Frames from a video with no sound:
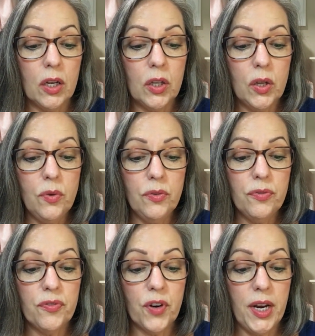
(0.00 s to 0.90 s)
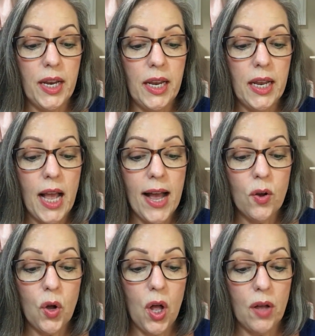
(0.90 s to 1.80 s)
gluten-free,
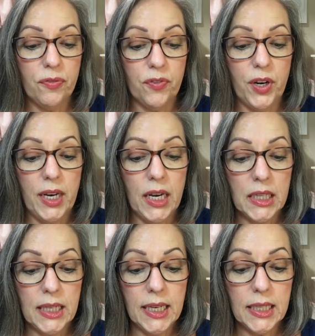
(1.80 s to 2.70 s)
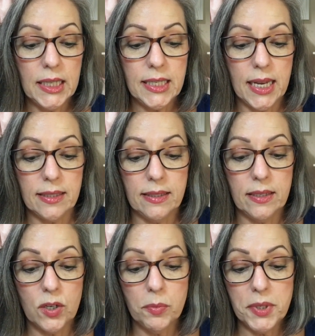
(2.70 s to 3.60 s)
alcohol-free, clinically
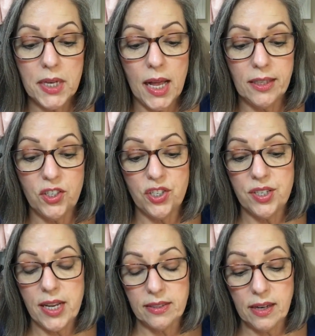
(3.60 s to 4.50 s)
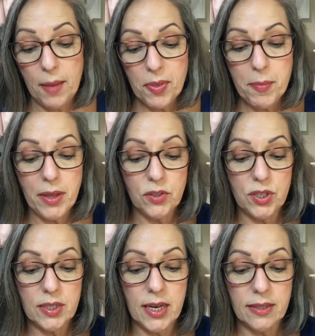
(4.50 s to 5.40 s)
tested, dermatologist tested,
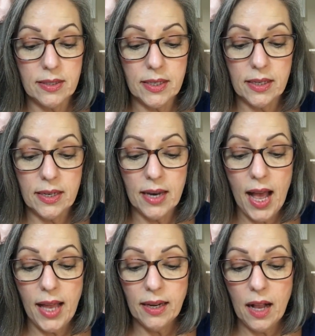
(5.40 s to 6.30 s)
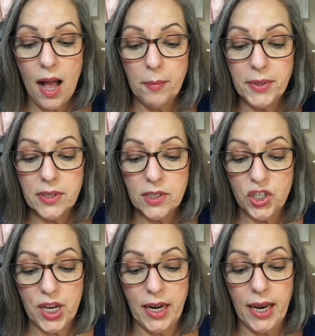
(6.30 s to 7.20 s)
ophthalmologist tested,
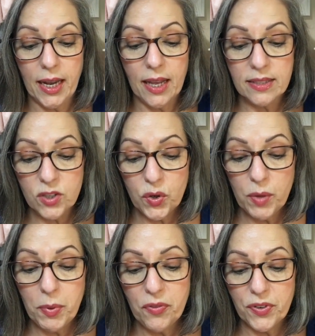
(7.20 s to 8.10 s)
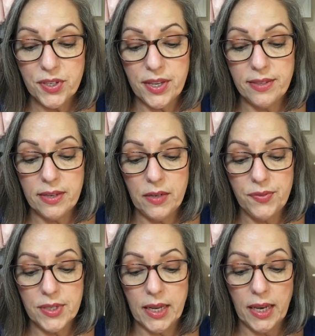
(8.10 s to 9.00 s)
non-comedogenic, suitable for
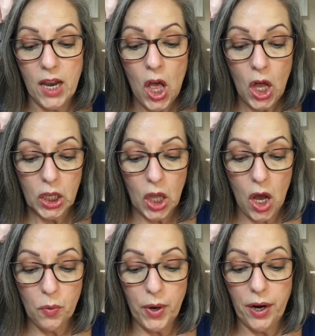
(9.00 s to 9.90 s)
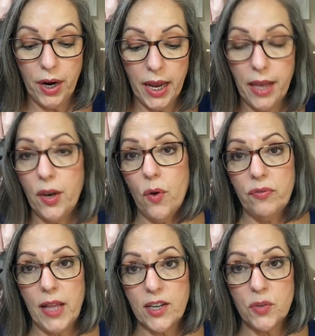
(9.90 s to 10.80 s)
sensitive skin, long wearing, and no
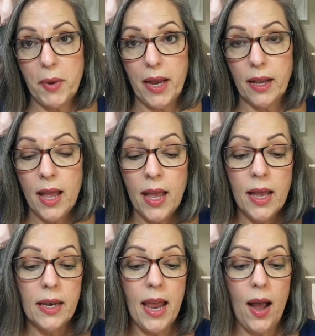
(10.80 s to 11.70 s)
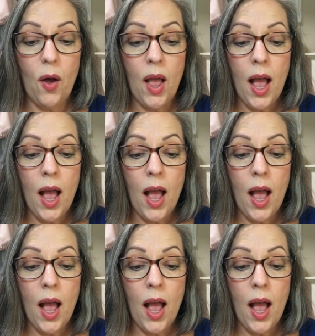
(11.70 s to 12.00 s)
flashback. Now,